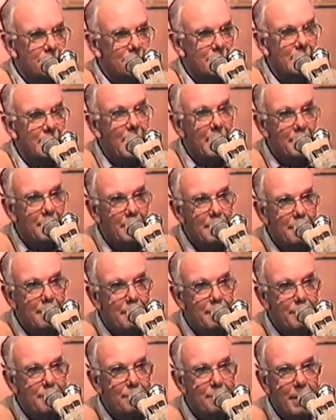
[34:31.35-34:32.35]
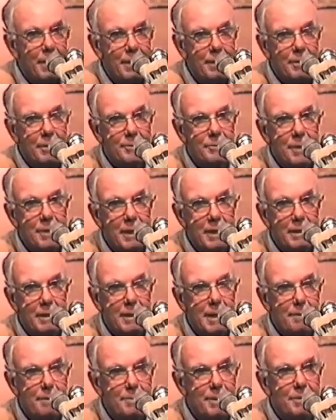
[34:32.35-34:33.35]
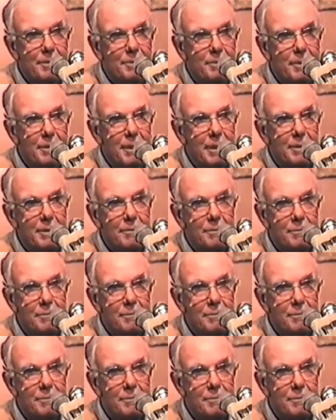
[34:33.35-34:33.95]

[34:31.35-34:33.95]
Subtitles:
To get there, you have to pay the Australian government $20